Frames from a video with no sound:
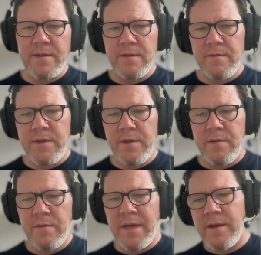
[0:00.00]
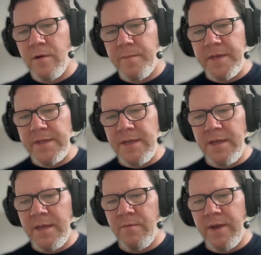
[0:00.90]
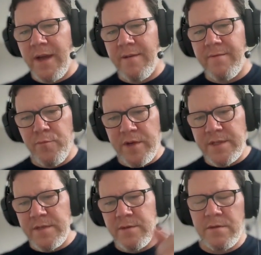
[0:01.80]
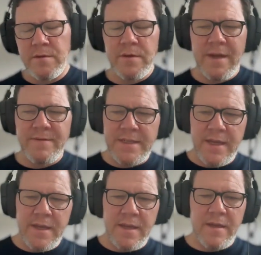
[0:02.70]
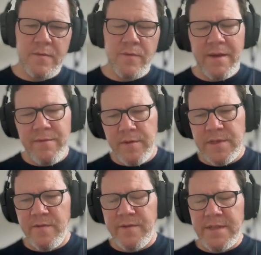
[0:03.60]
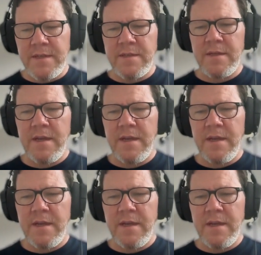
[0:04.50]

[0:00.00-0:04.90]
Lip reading: So we do like RPC, we have Presto, you have staking, we have other services.